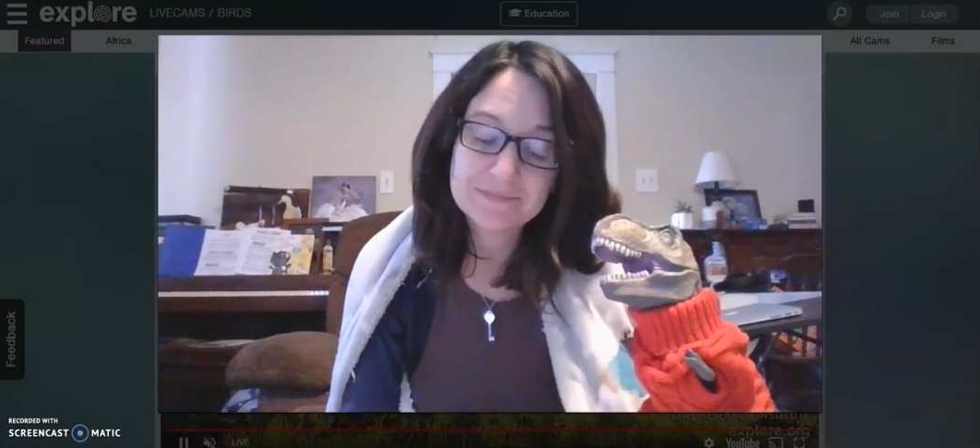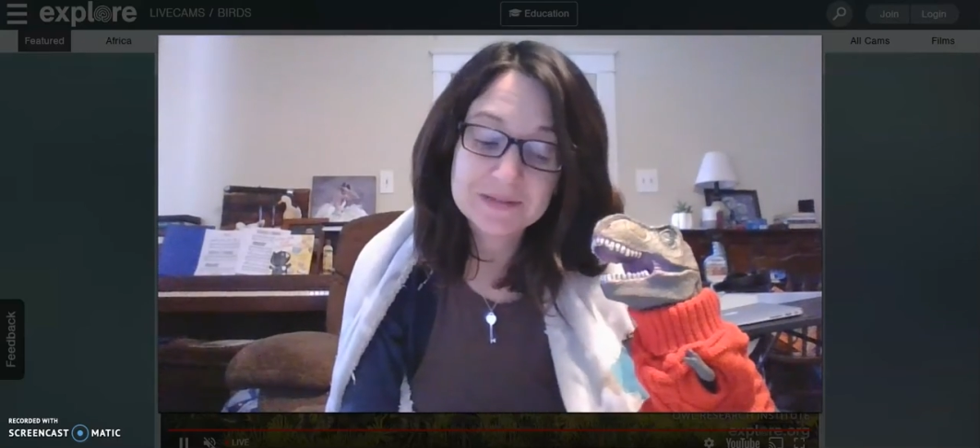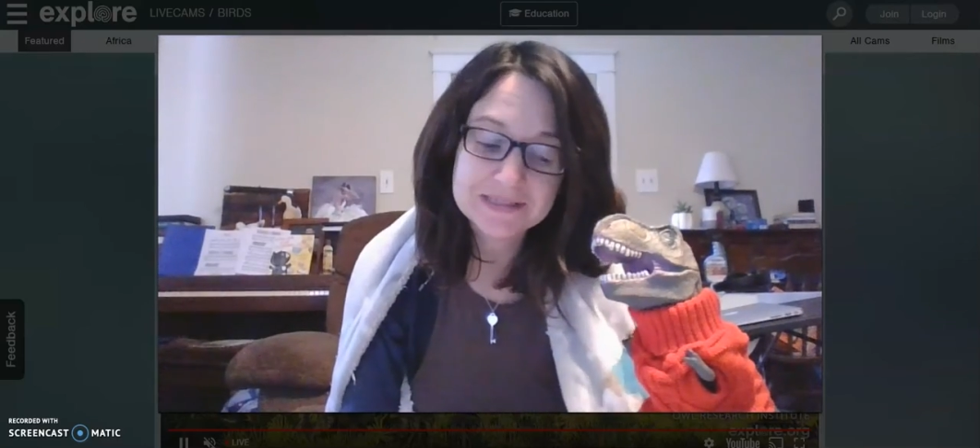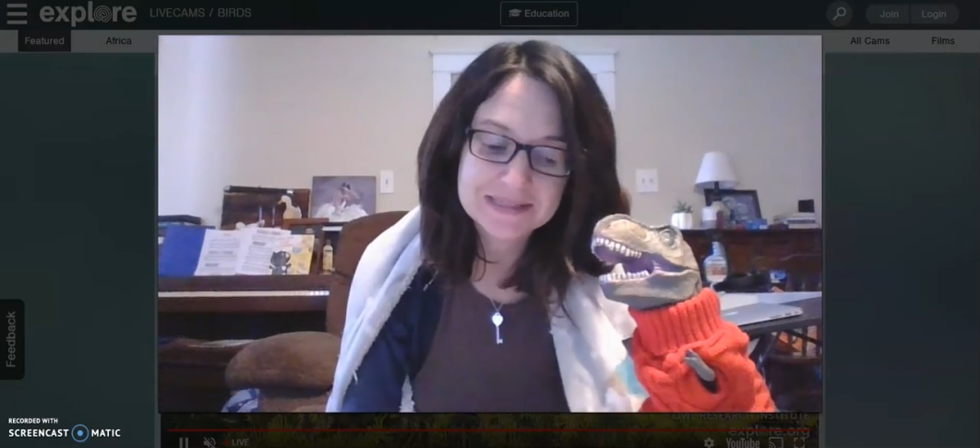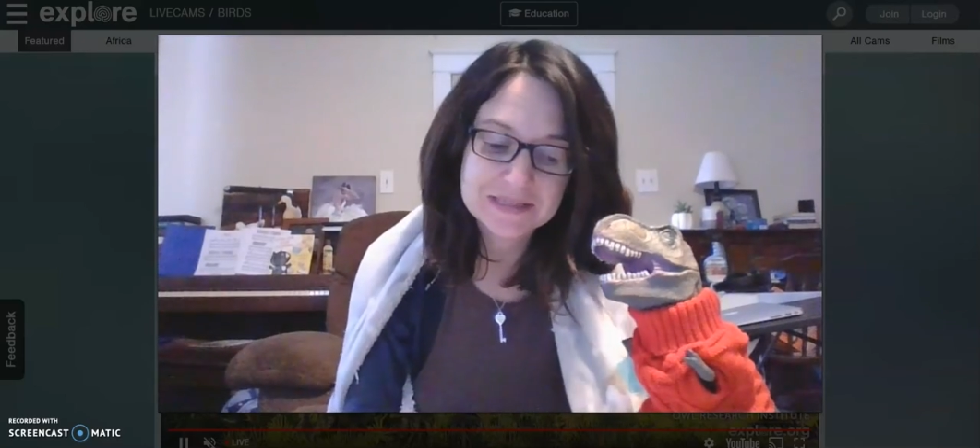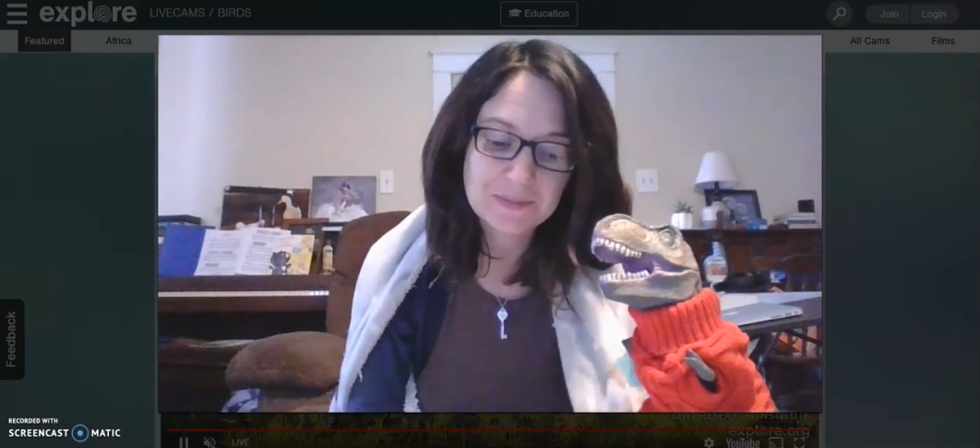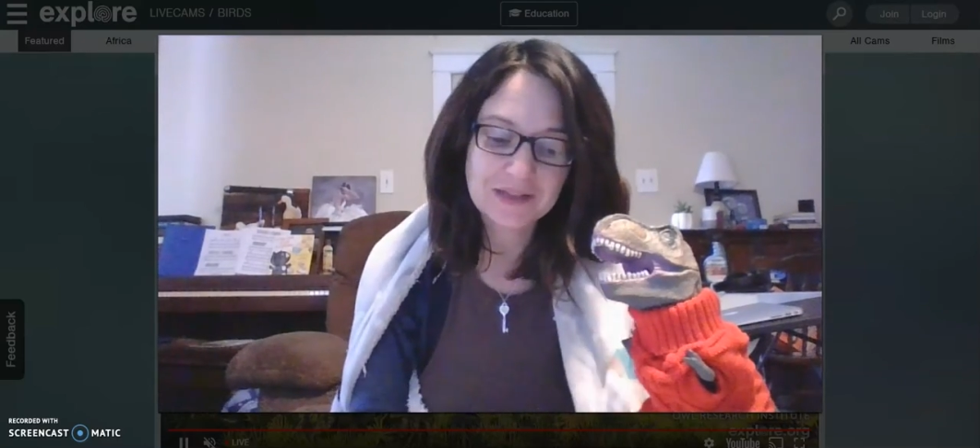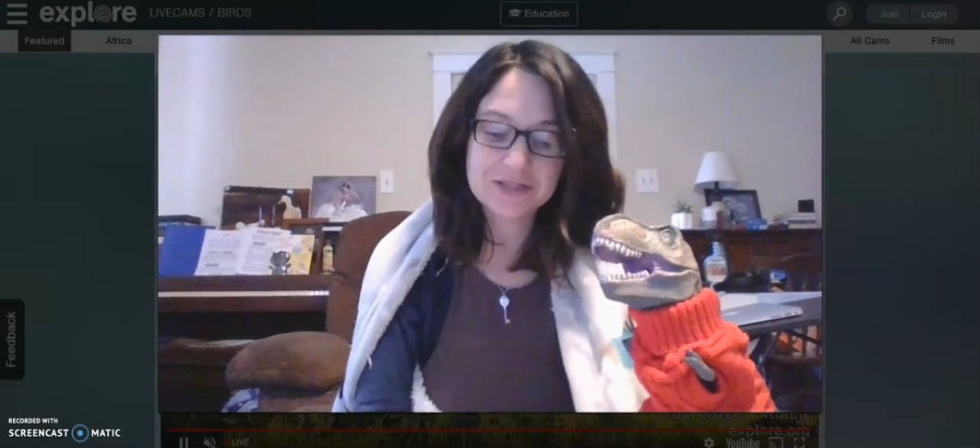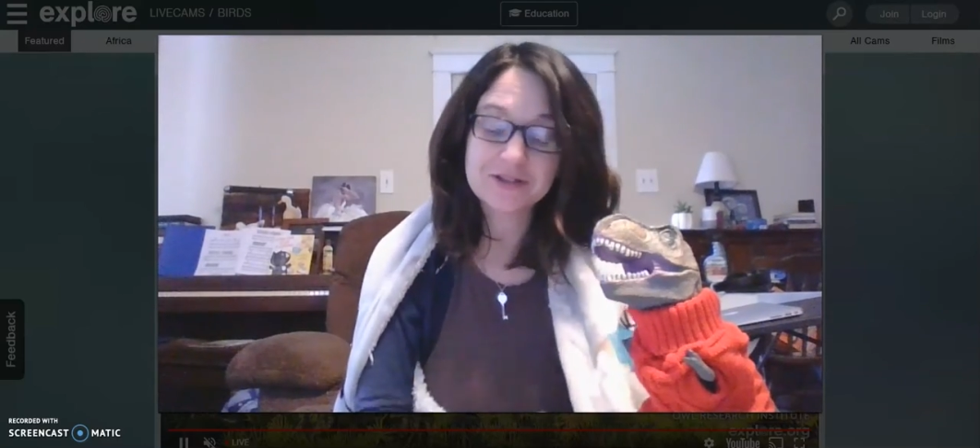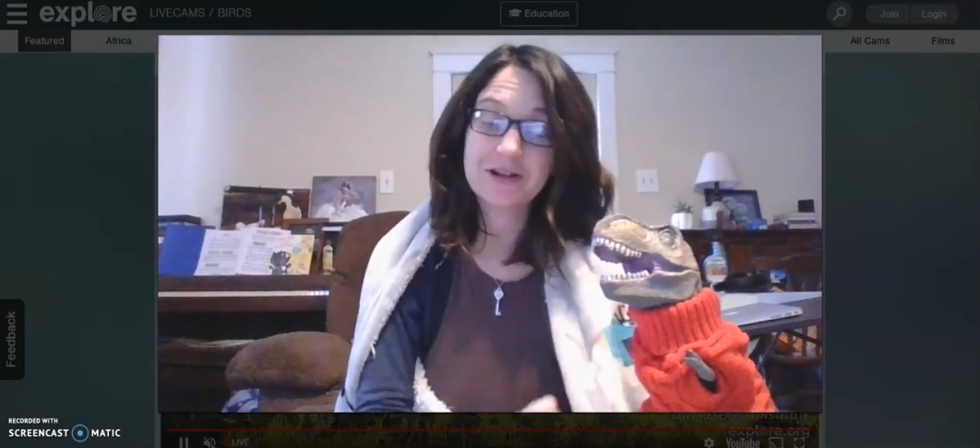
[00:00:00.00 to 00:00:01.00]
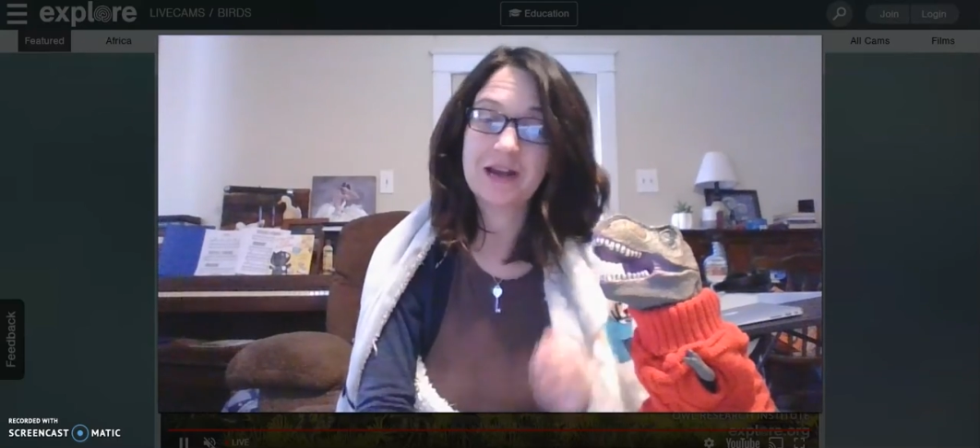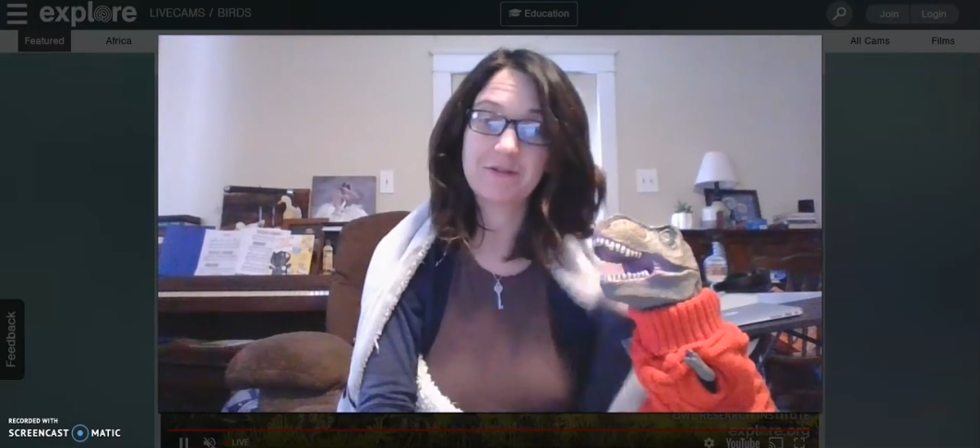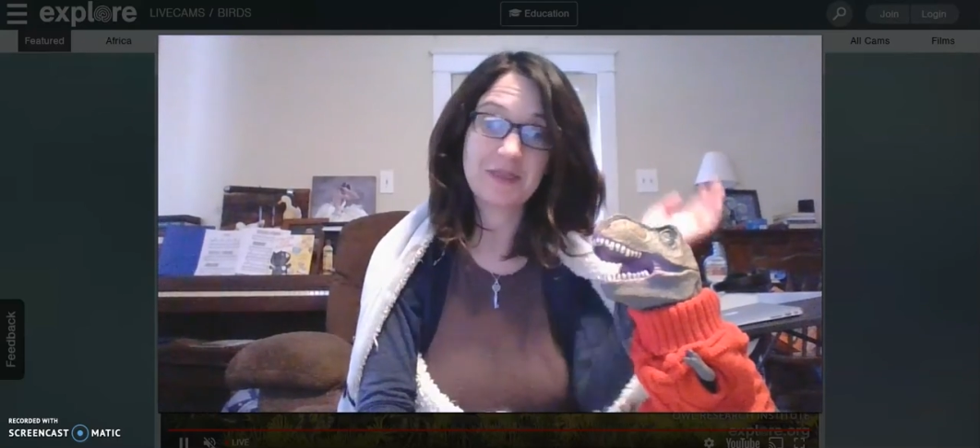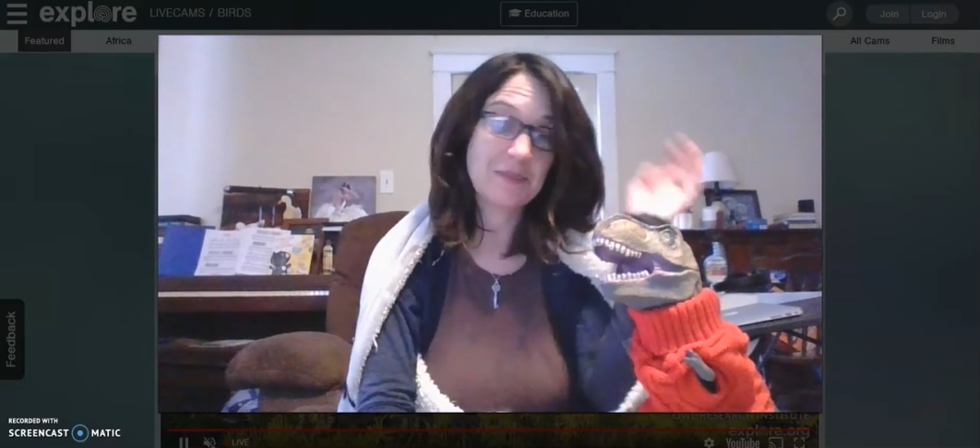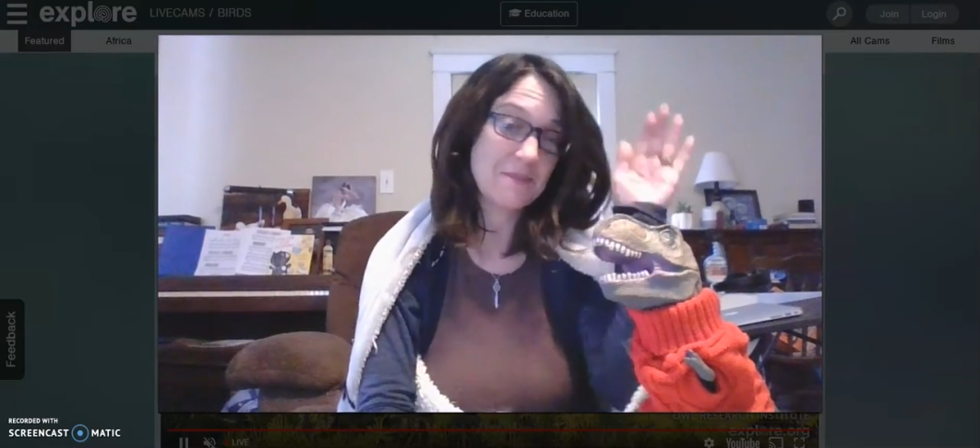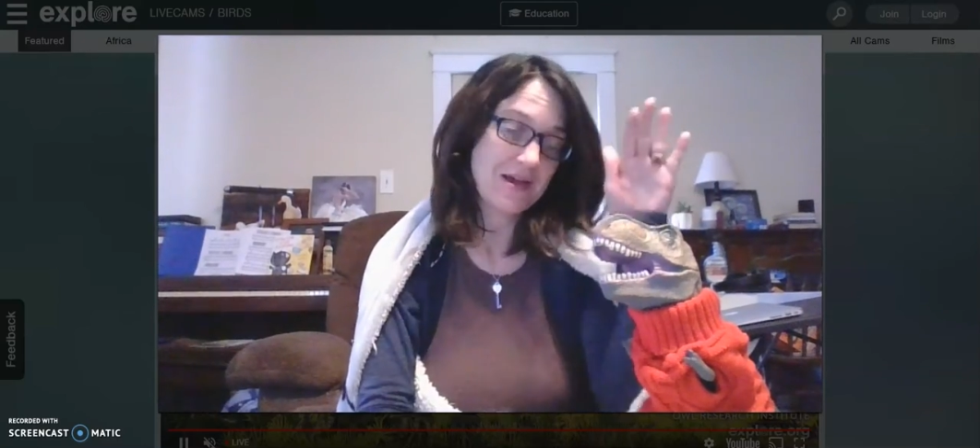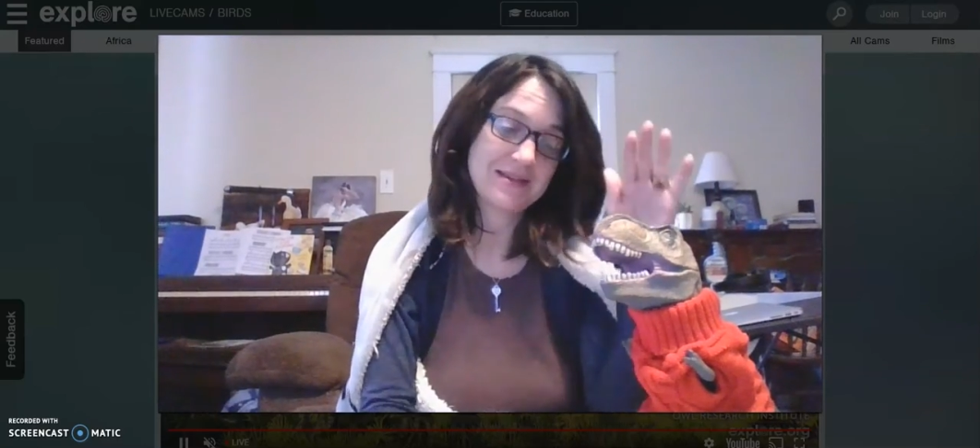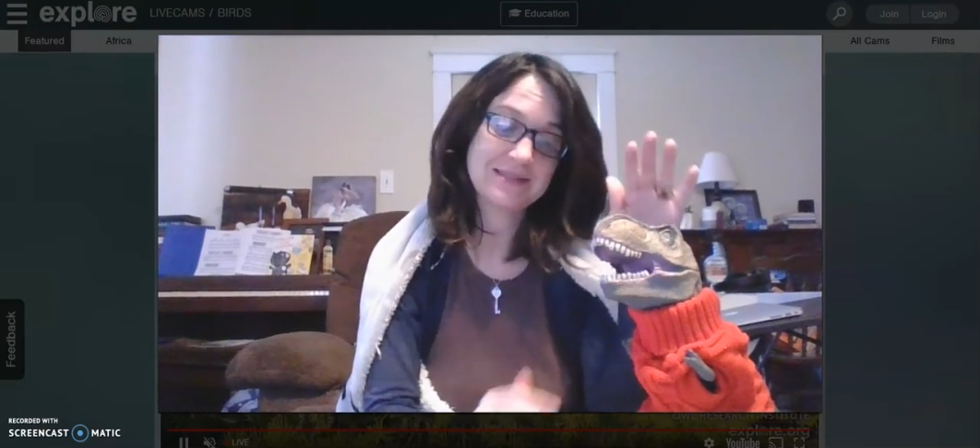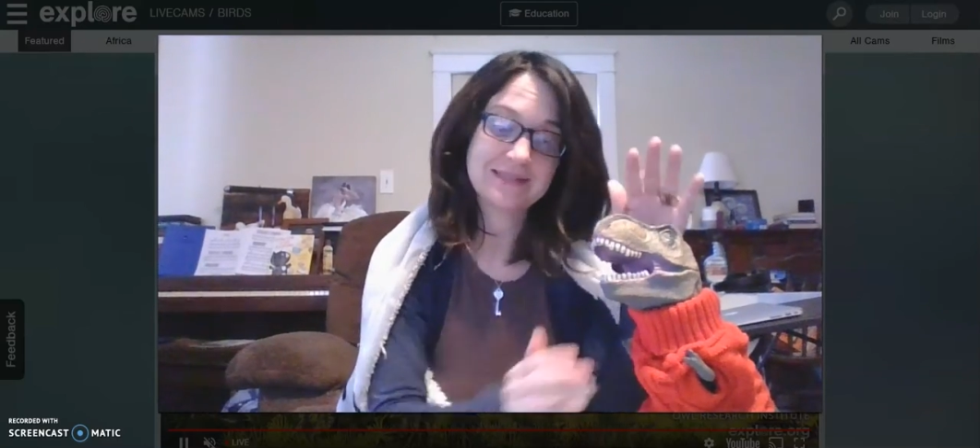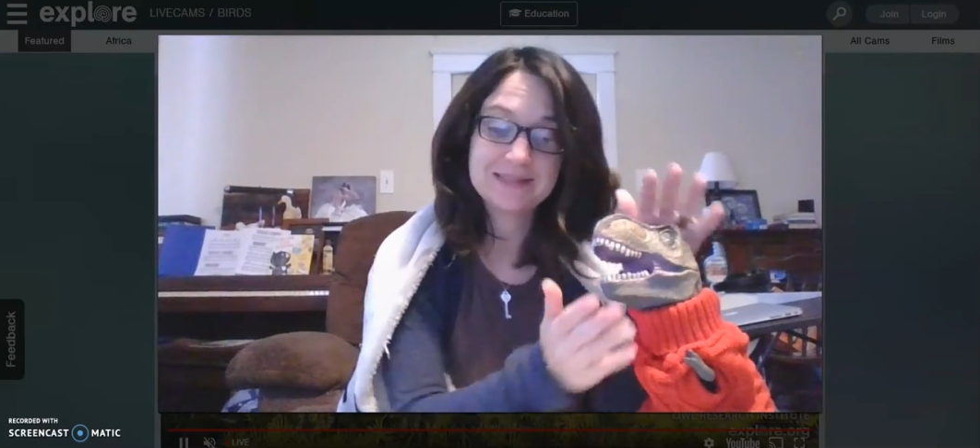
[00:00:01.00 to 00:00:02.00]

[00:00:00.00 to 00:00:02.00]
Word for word: Mrs. Belcher here with my